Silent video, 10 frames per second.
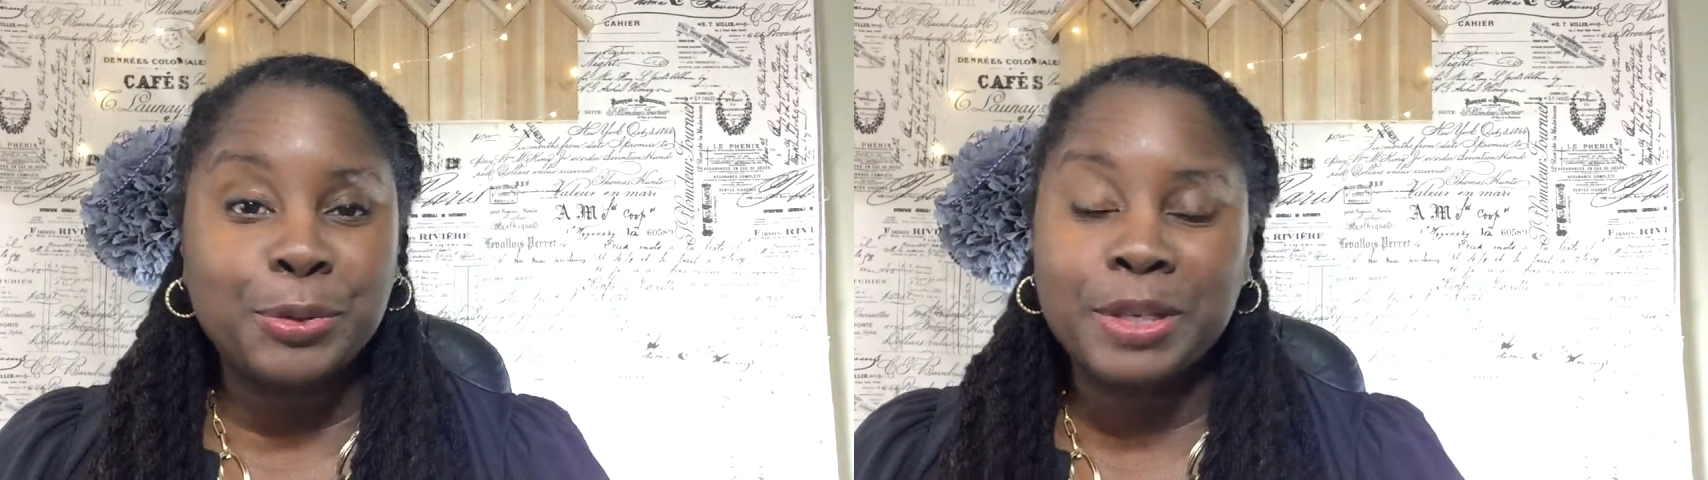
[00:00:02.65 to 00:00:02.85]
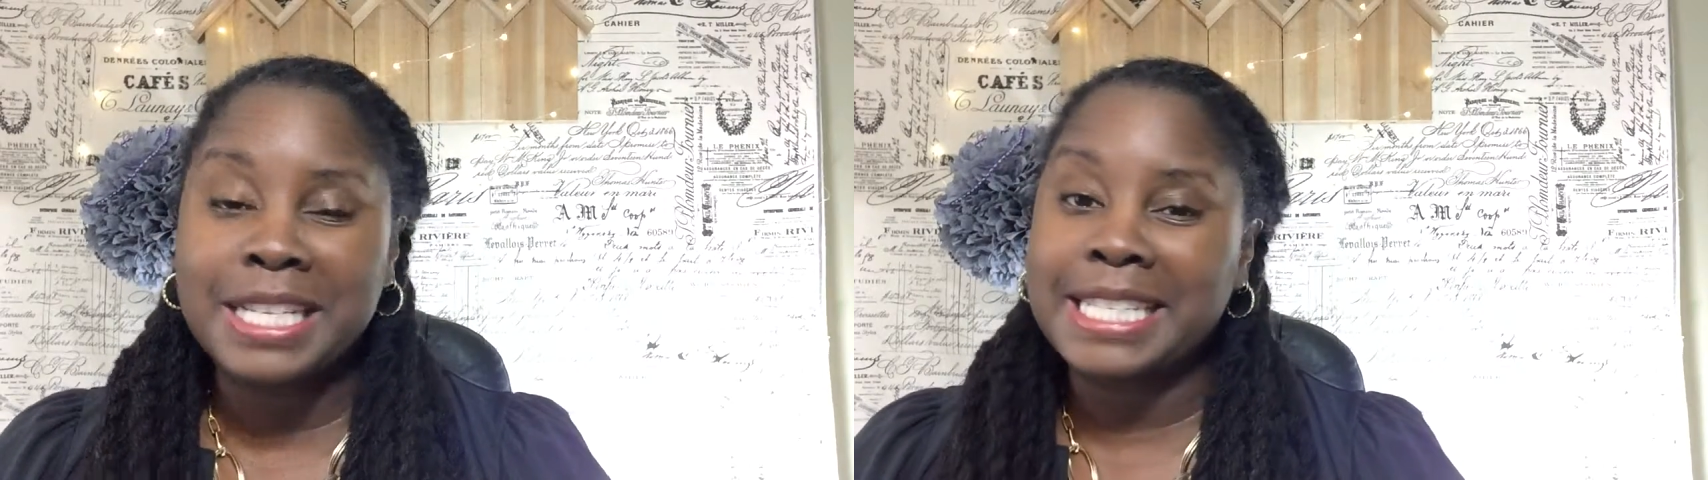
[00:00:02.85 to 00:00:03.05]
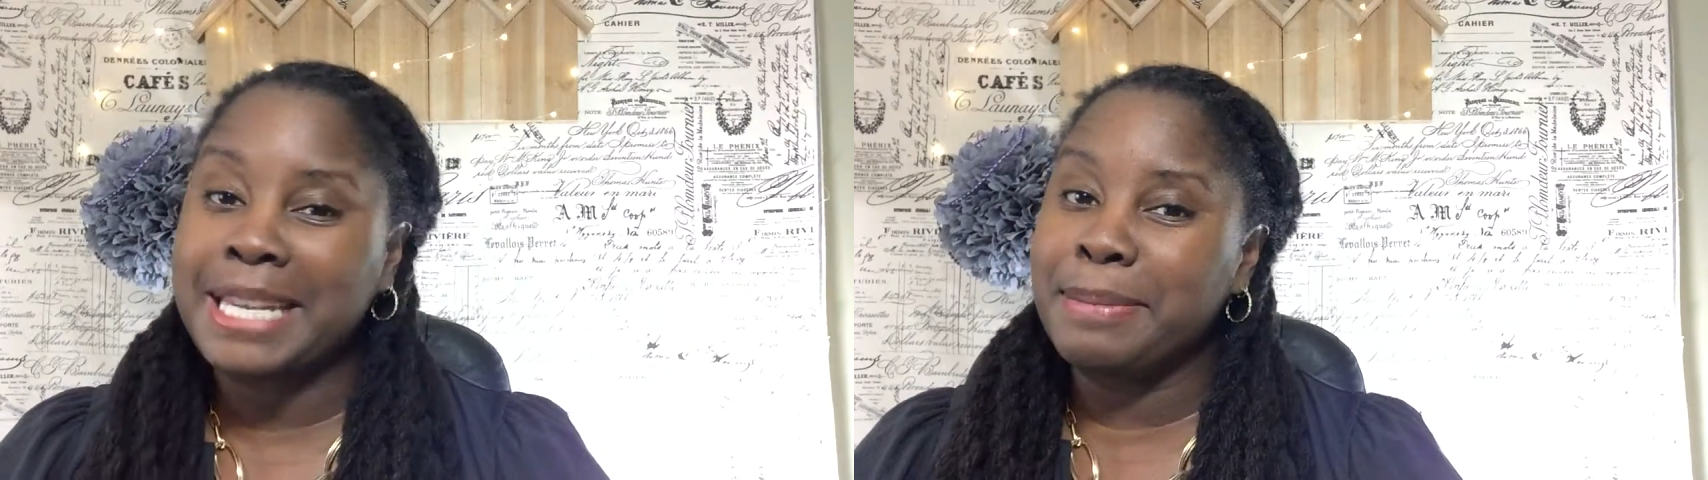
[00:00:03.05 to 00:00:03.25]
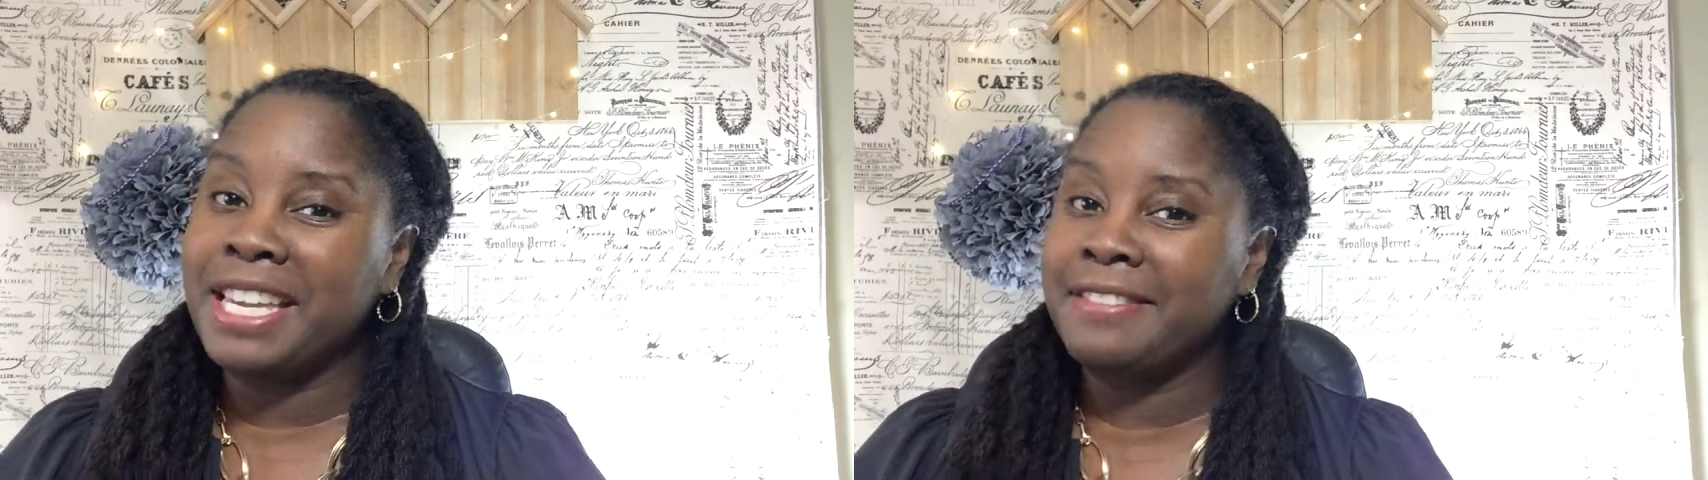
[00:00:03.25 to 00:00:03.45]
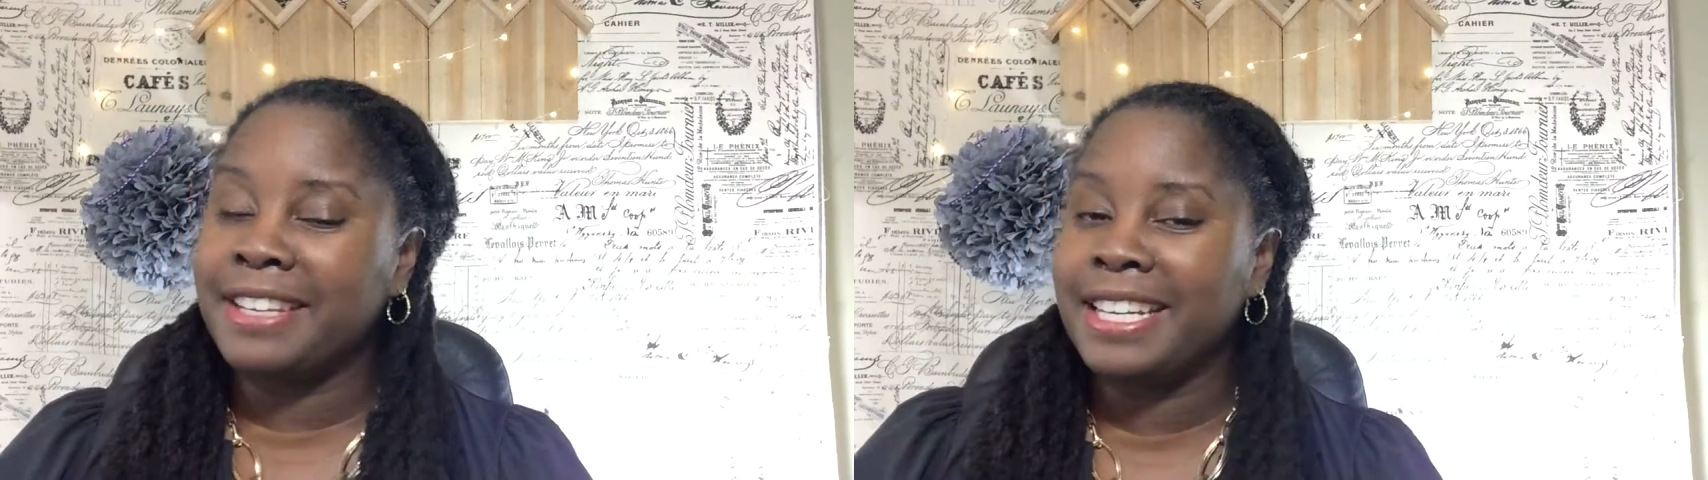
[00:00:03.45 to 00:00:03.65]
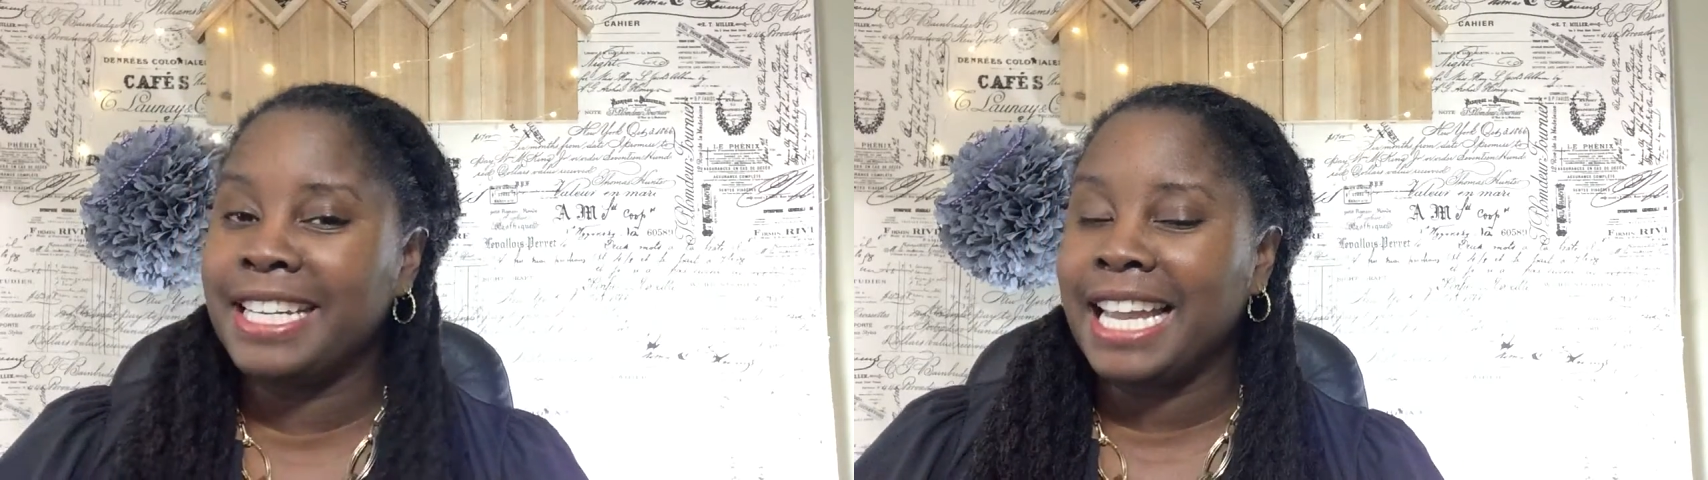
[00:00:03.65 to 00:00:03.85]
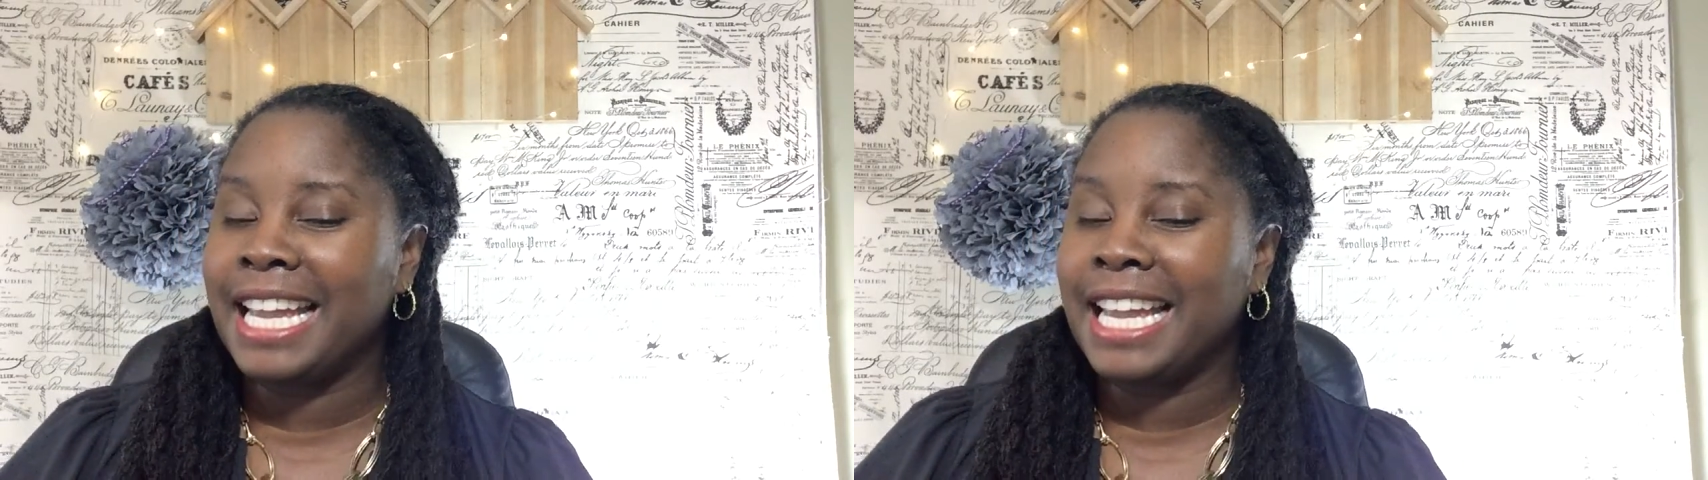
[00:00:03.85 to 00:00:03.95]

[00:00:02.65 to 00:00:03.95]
the Real Estate Maven,